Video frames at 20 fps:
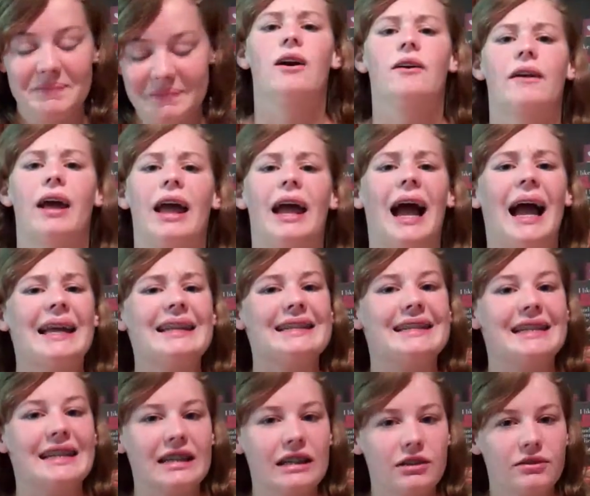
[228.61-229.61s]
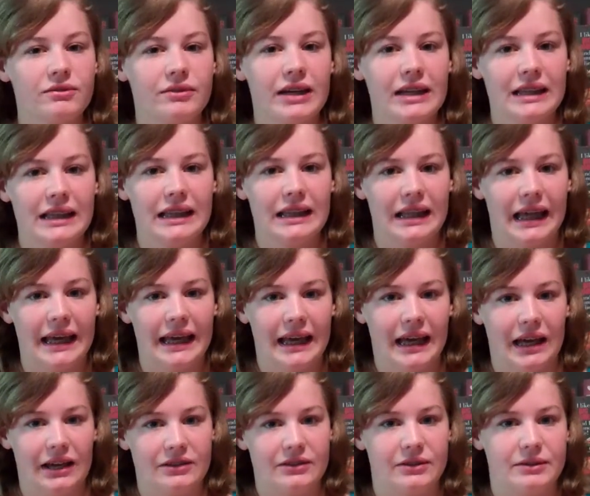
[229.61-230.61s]
Okay, I didn't really like
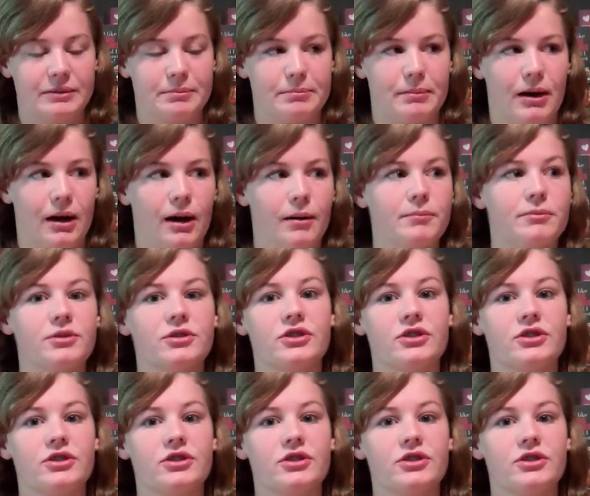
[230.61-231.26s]
Castle's mom.